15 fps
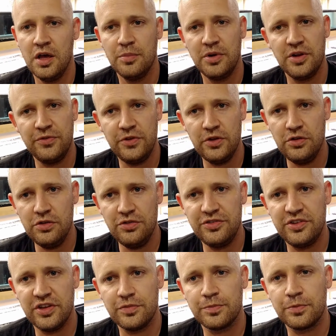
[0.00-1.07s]
But if you use
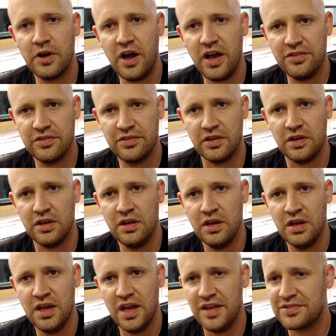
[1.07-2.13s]
just Prozi,
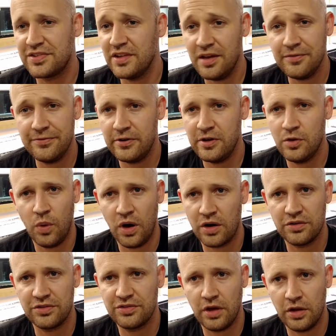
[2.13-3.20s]
it's not very
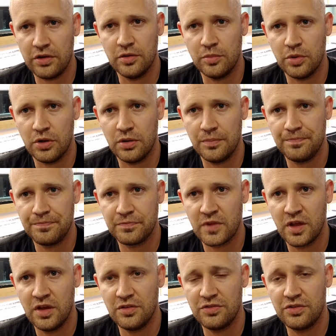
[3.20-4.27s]
water soluble.
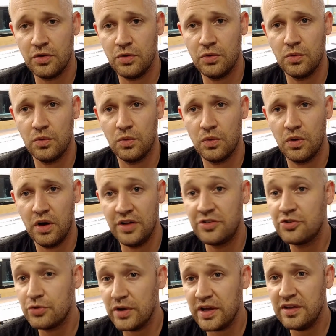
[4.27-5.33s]
So a
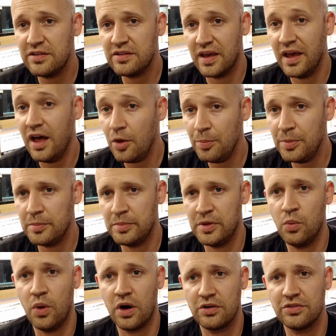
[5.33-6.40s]
trick to help it be
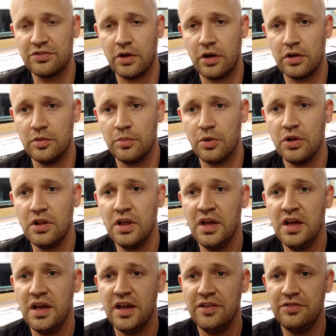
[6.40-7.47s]
water soluble
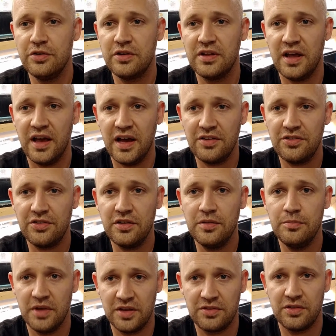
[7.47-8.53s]
is you can actually
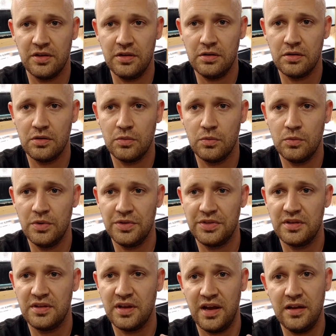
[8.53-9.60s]
mix it with
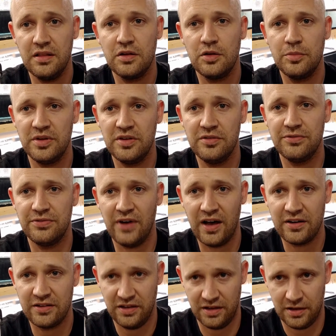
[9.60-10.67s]
a tiny little bit of
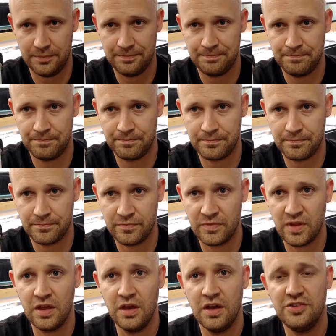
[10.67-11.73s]
vodka.
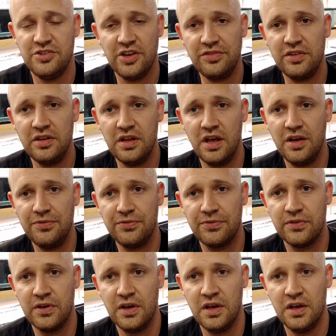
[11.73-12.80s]
Just
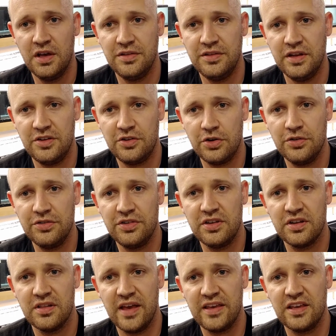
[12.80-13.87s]
enough that it turns
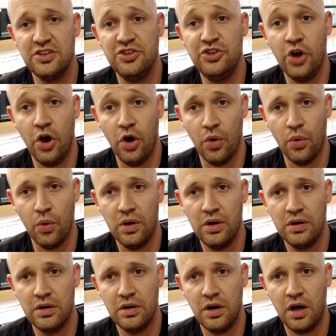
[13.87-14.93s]
into like a dough,
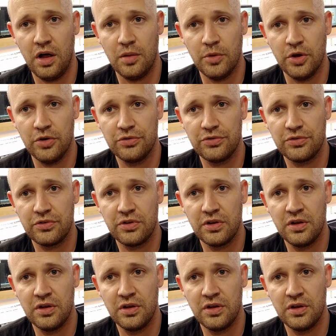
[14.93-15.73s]
almost.